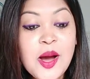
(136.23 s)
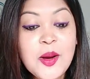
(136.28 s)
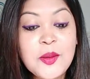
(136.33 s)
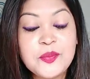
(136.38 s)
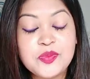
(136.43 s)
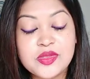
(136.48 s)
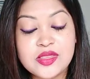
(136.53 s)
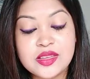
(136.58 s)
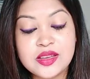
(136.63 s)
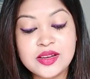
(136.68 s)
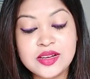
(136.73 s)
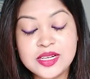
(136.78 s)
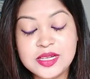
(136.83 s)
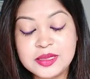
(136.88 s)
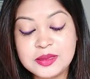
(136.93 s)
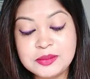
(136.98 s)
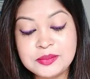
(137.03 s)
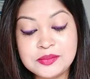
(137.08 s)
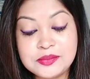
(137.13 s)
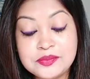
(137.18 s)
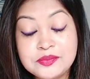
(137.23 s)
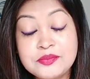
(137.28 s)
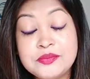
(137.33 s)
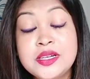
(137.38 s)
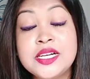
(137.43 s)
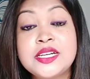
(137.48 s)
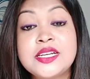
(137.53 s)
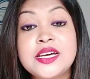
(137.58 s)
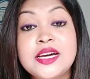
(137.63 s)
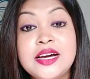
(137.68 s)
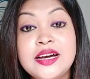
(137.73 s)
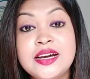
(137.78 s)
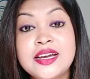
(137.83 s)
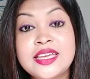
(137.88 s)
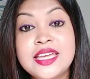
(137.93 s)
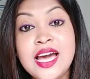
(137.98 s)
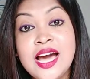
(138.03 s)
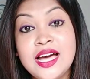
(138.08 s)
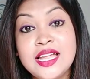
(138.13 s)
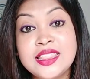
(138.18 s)
but
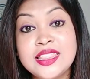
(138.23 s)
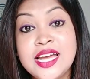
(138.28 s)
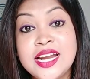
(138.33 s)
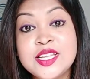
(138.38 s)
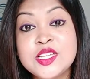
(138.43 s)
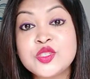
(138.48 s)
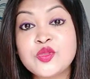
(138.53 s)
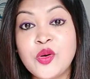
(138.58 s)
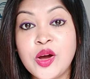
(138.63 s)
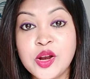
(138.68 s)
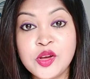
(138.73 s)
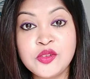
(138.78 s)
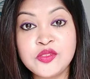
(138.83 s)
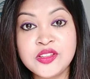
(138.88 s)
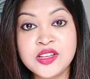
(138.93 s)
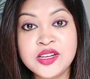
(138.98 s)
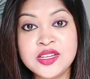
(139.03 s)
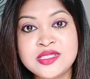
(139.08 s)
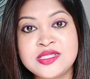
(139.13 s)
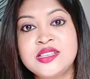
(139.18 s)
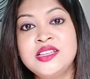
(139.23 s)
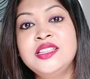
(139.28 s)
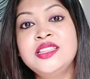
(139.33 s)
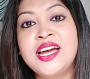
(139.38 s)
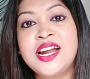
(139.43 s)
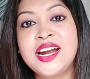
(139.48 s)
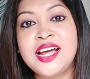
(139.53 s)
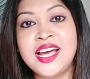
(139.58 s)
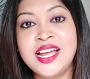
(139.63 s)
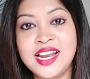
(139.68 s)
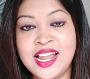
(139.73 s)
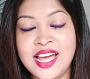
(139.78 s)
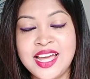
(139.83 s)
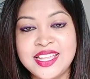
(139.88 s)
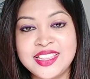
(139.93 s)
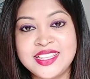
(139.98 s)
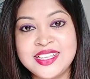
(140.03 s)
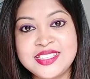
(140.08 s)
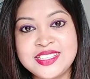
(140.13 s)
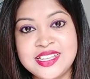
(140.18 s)
yeah, that is one of the reason that I
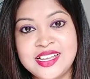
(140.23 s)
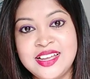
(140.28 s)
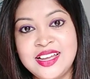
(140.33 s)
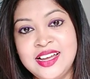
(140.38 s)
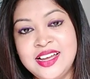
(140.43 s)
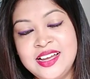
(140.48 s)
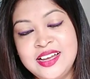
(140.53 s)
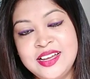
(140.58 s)
like this